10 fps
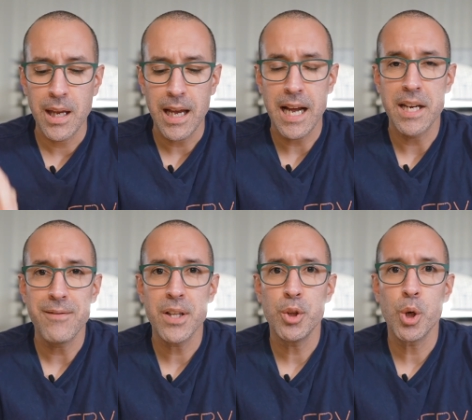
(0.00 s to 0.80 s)
And
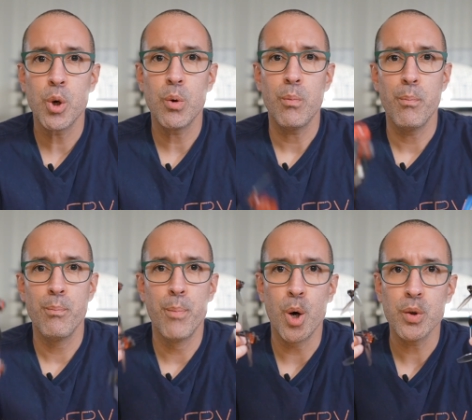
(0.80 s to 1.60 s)
even though
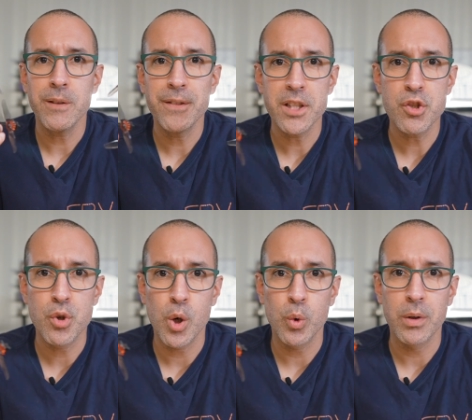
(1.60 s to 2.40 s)
both of these
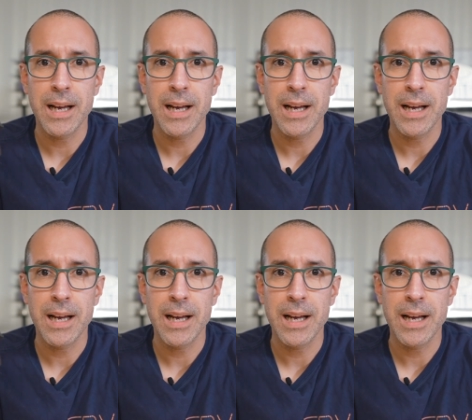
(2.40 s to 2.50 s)
drones